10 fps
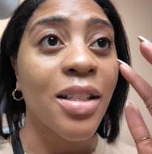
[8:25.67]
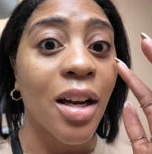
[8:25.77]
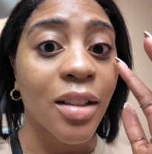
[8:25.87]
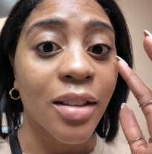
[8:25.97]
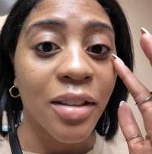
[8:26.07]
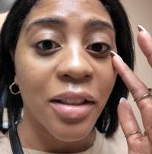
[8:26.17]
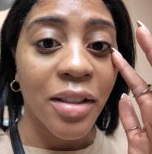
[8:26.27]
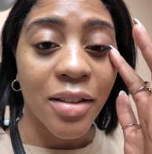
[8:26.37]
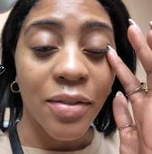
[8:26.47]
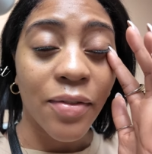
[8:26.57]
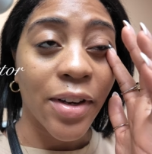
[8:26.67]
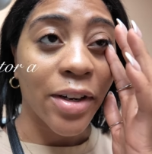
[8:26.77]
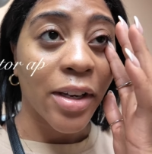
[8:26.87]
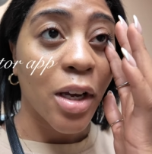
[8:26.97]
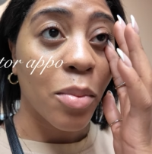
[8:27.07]
doctor is
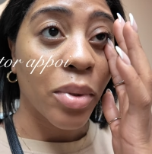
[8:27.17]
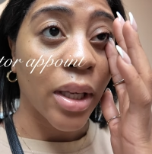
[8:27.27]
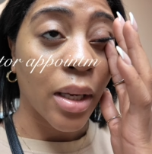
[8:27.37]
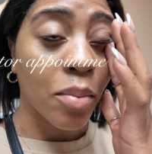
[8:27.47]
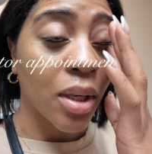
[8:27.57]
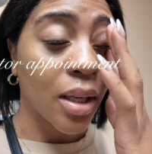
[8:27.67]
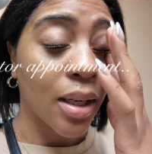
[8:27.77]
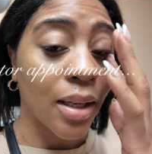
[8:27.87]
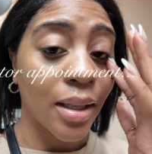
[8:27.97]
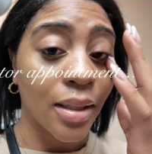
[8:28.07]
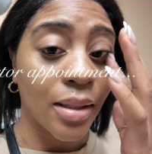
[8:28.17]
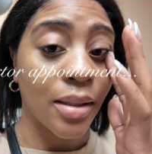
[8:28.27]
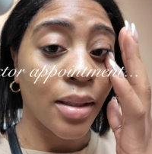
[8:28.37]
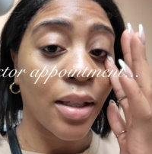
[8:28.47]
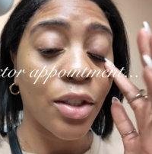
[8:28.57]
very humbling because
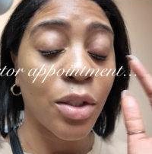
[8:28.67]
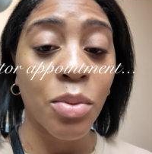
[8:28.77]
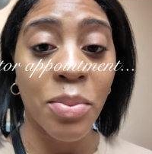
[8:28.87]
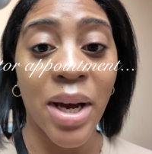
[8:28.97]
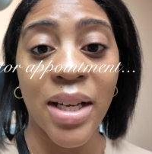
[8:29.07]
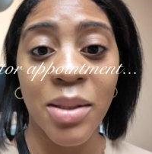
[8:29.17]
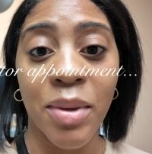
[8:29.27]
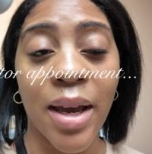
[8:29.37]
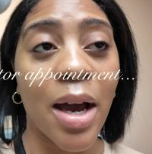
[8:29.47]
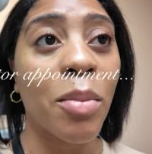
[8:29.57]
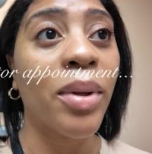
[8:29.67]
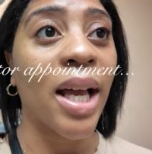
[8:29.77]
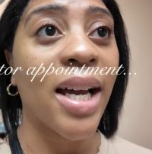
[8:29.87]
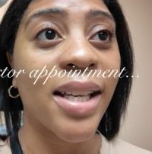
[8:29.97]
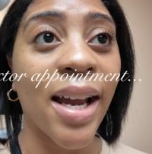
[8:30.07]
it just reminds me how
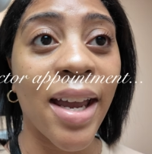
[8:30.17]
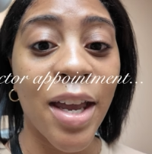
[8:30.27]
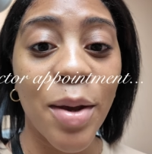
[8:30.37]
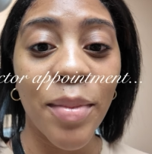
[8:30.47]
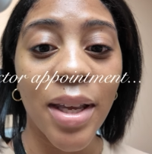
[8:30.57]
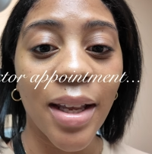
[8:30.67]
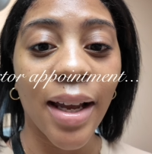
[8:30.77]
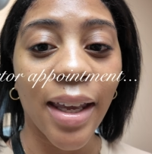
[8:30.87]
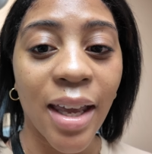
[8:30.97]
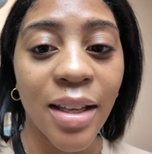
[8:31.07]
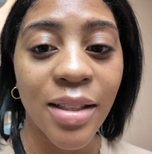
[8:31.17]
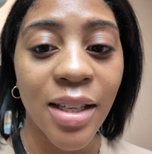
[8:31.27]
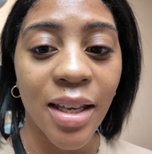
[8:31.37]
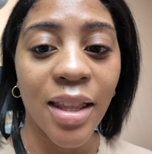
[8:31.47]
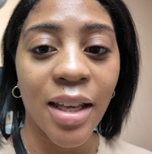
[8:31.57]
blind I am and I can't
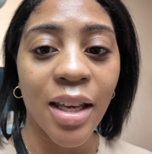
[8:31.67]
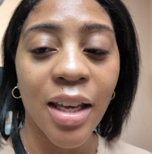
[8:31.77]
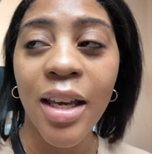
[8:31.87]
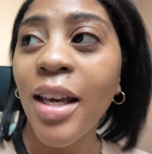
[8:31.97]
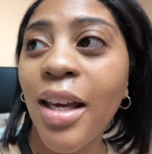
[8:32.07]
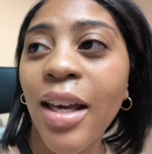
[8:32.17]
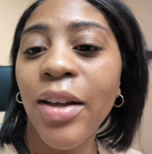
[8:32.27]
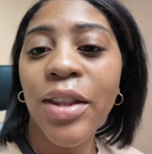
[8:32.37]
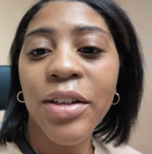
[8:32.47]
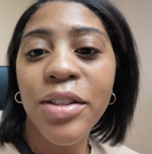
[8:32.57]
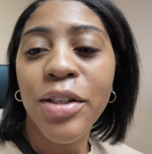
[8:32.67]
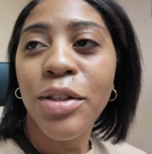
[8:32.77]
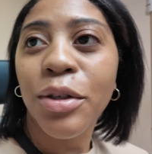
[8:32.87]
see a thing. There's this